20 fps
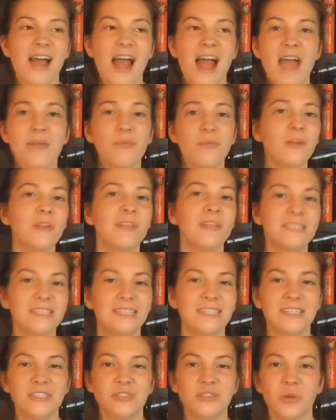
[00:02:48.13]
I really
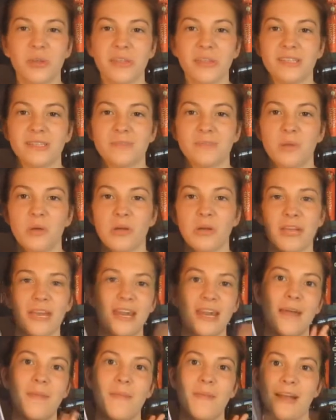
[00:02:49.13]
did enjoy this book,
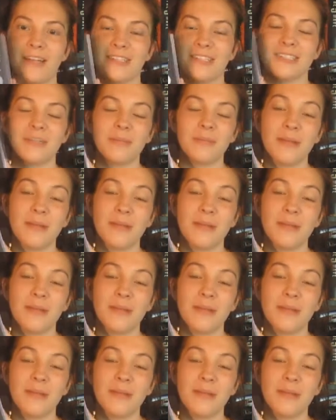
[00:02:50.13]
and I'm actually